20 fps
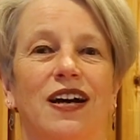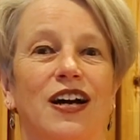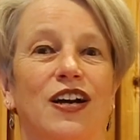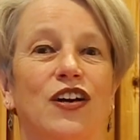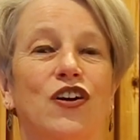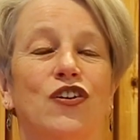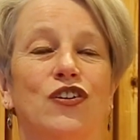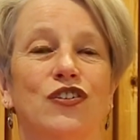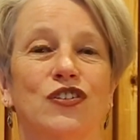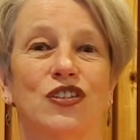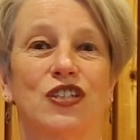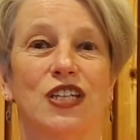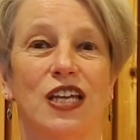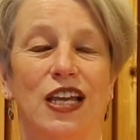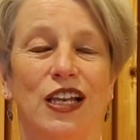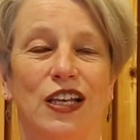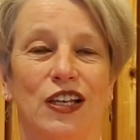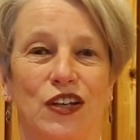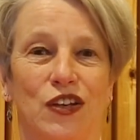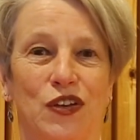I can't
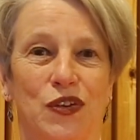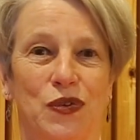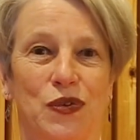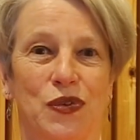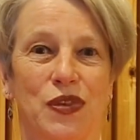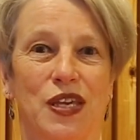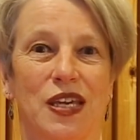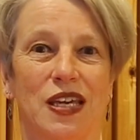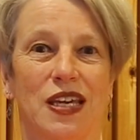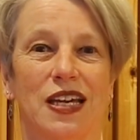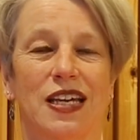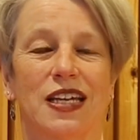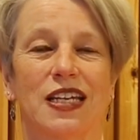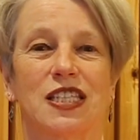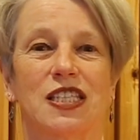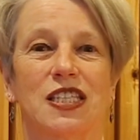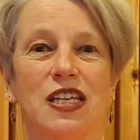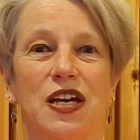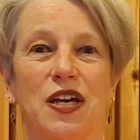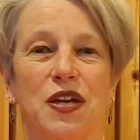tell you the
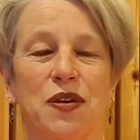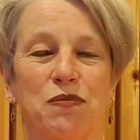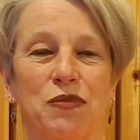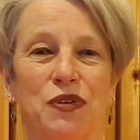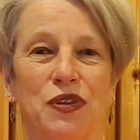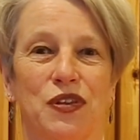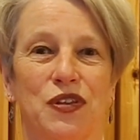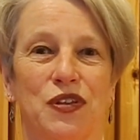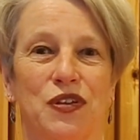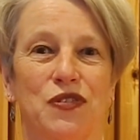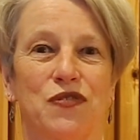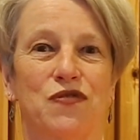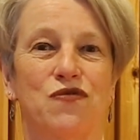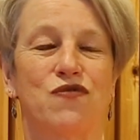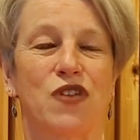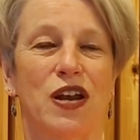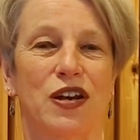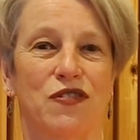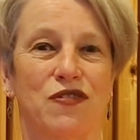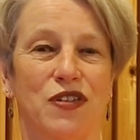excitement that
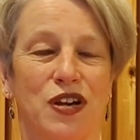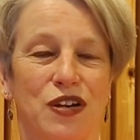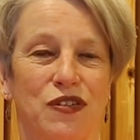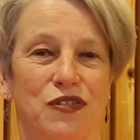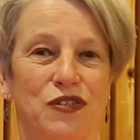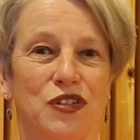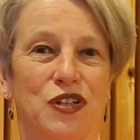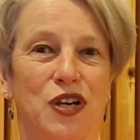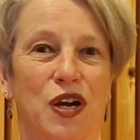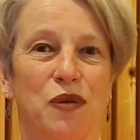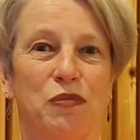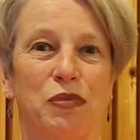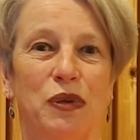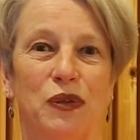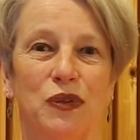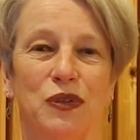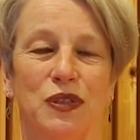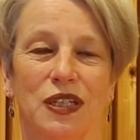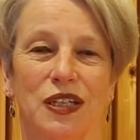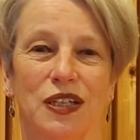ran around our
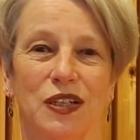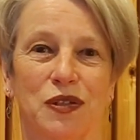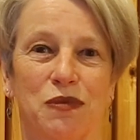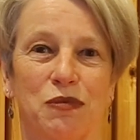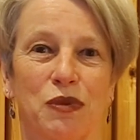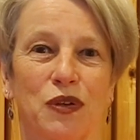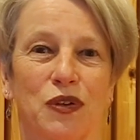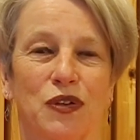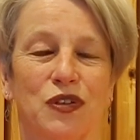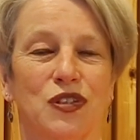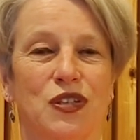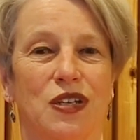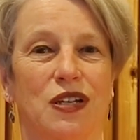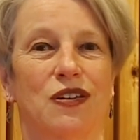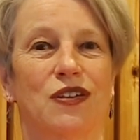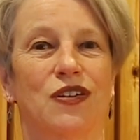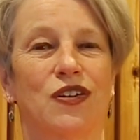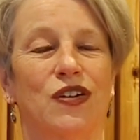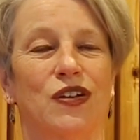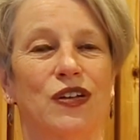building and amongst
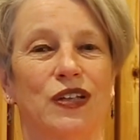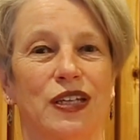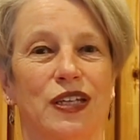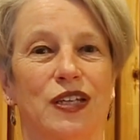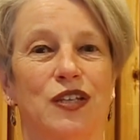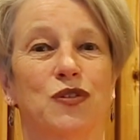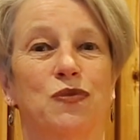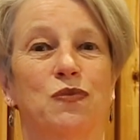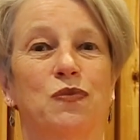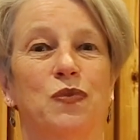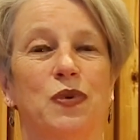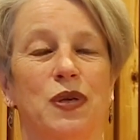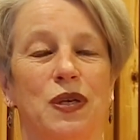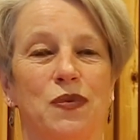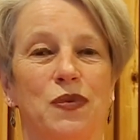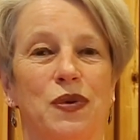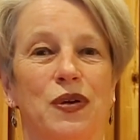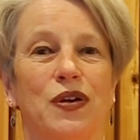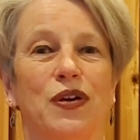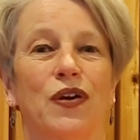our colleagues.
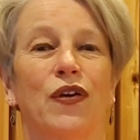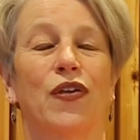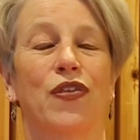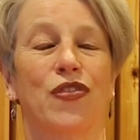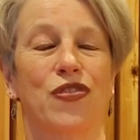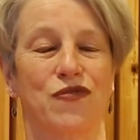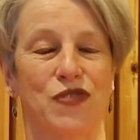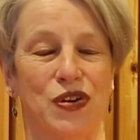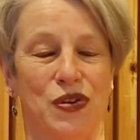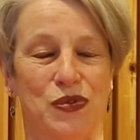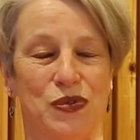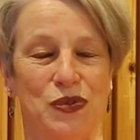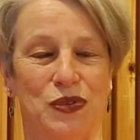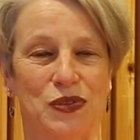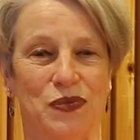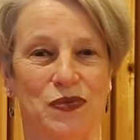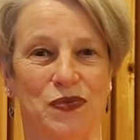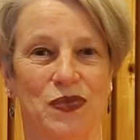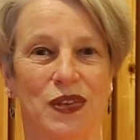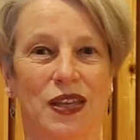We were
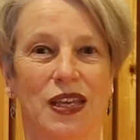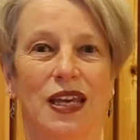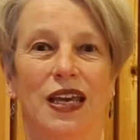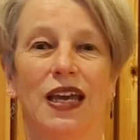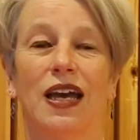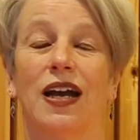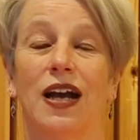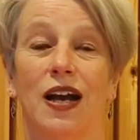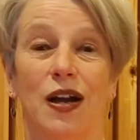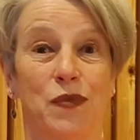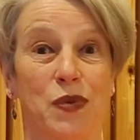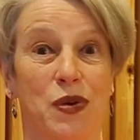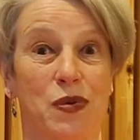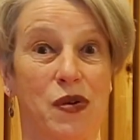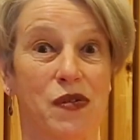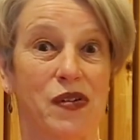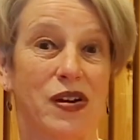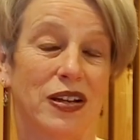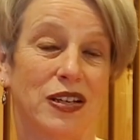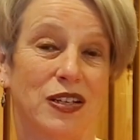thrilled and we
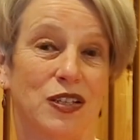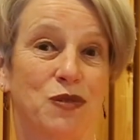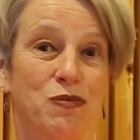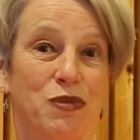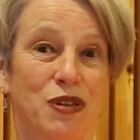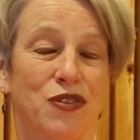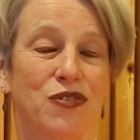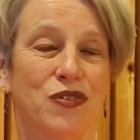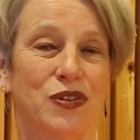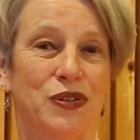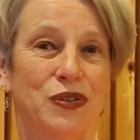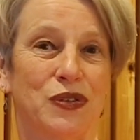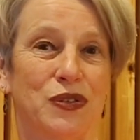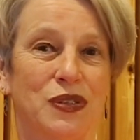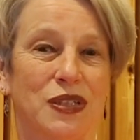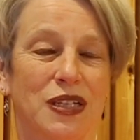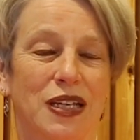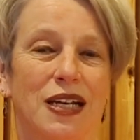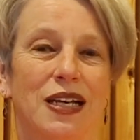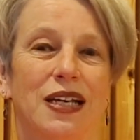were right to be
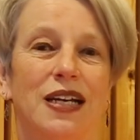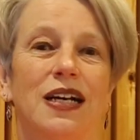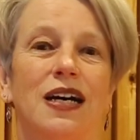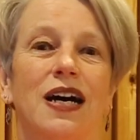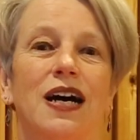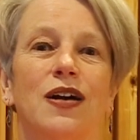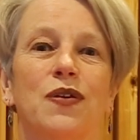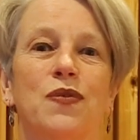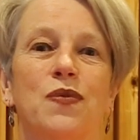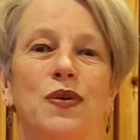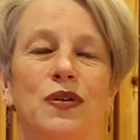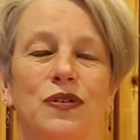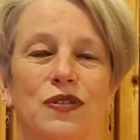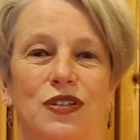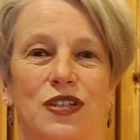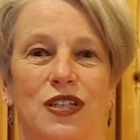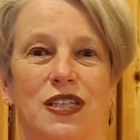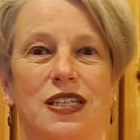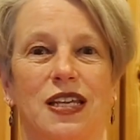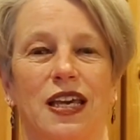thrilled. I want
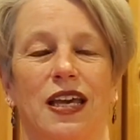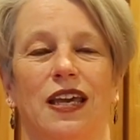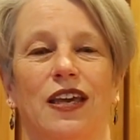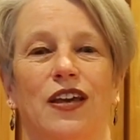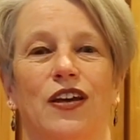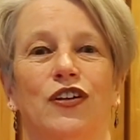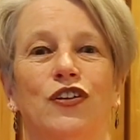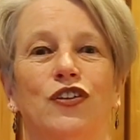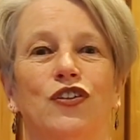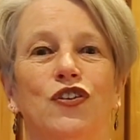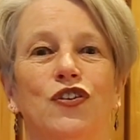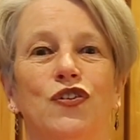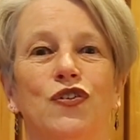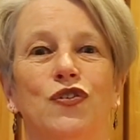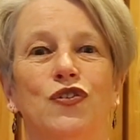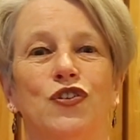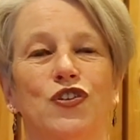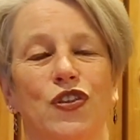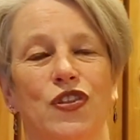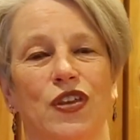to say a
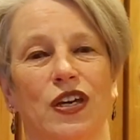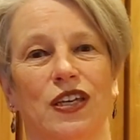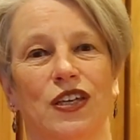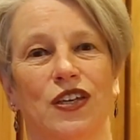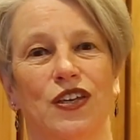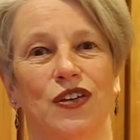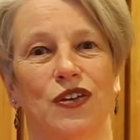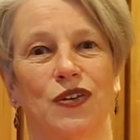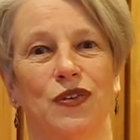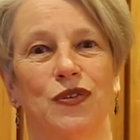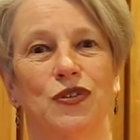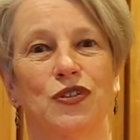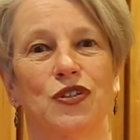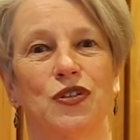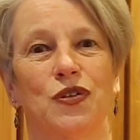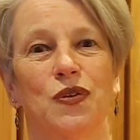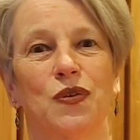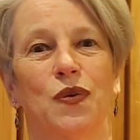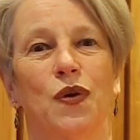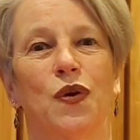huge thank you
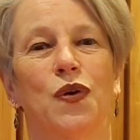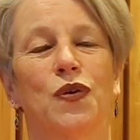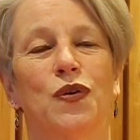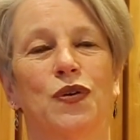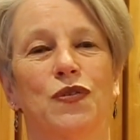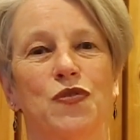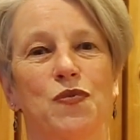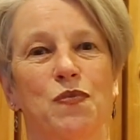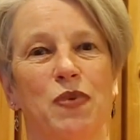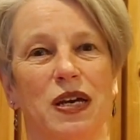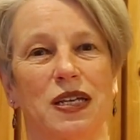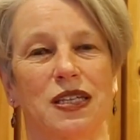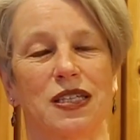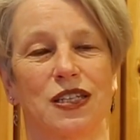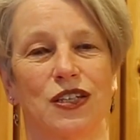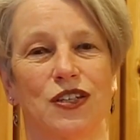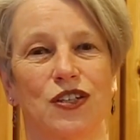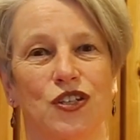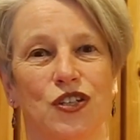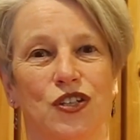to all of the
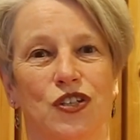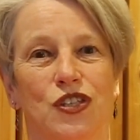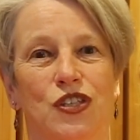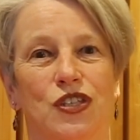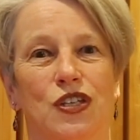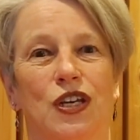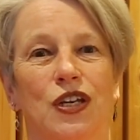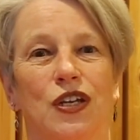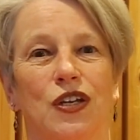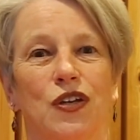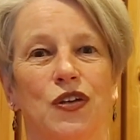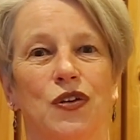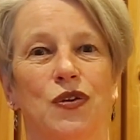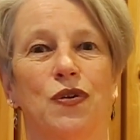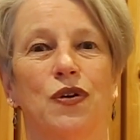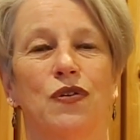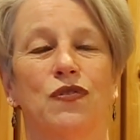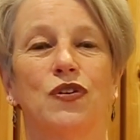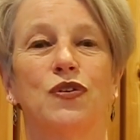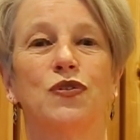passengers who
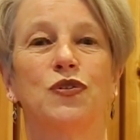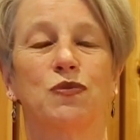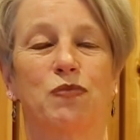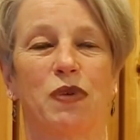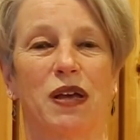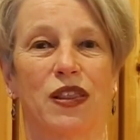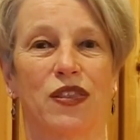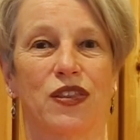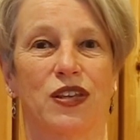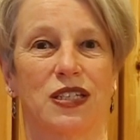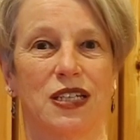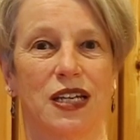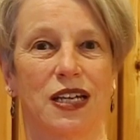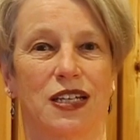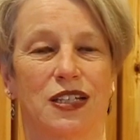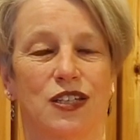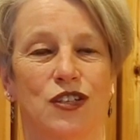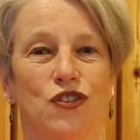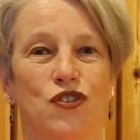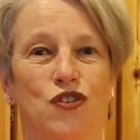have used Panther
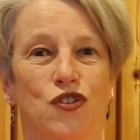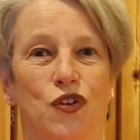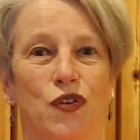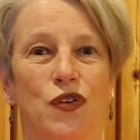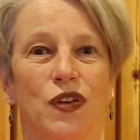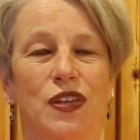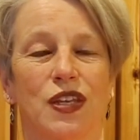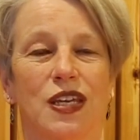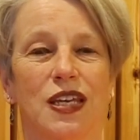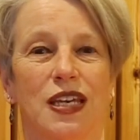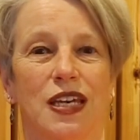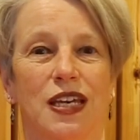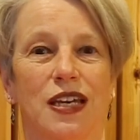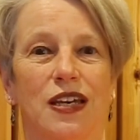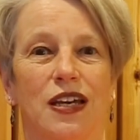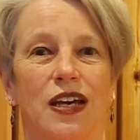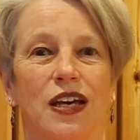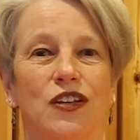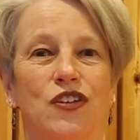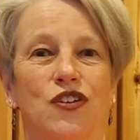Taxis during the
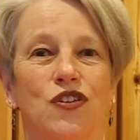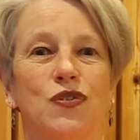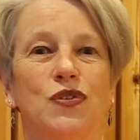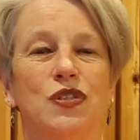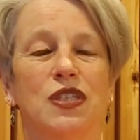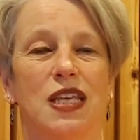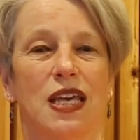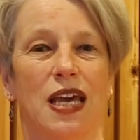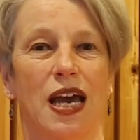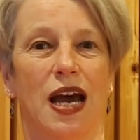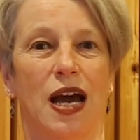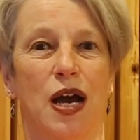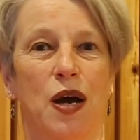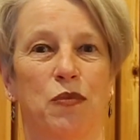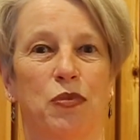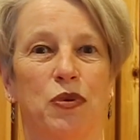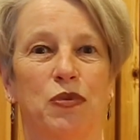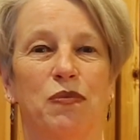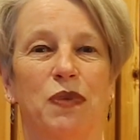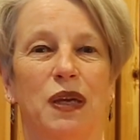year and used the
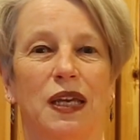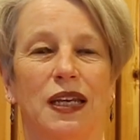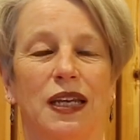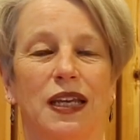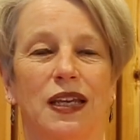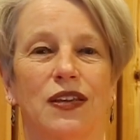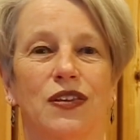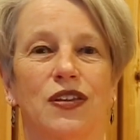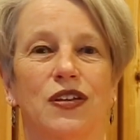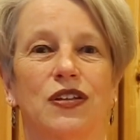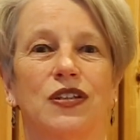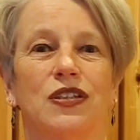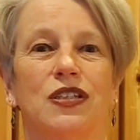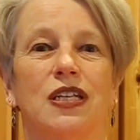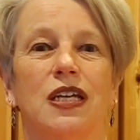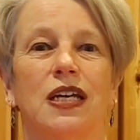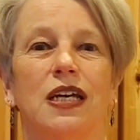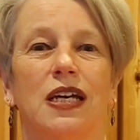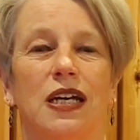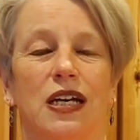app, meaning
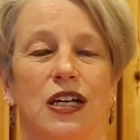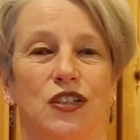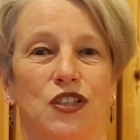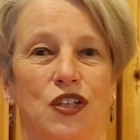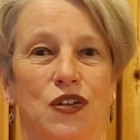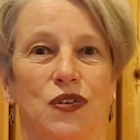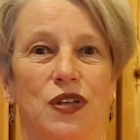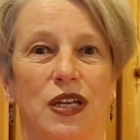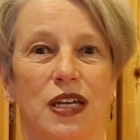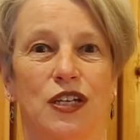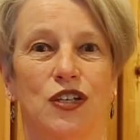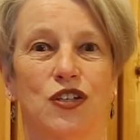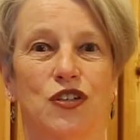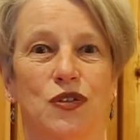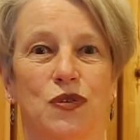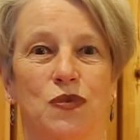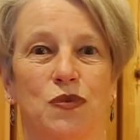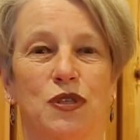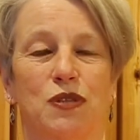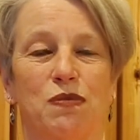that a
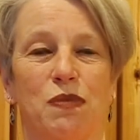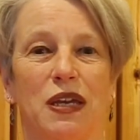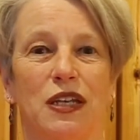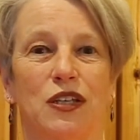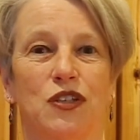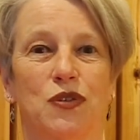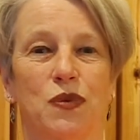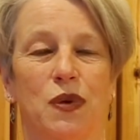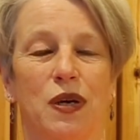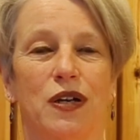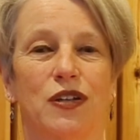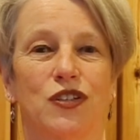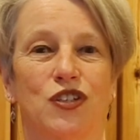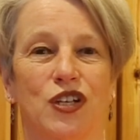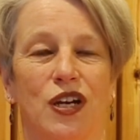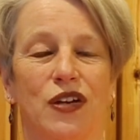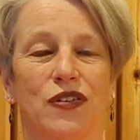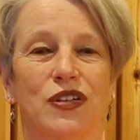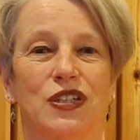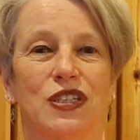donation was made to our
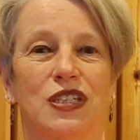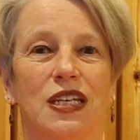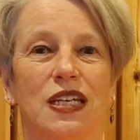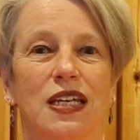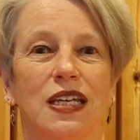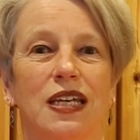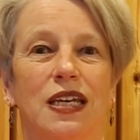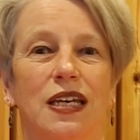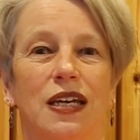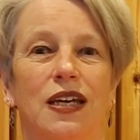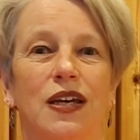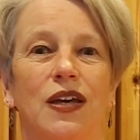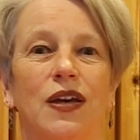charity.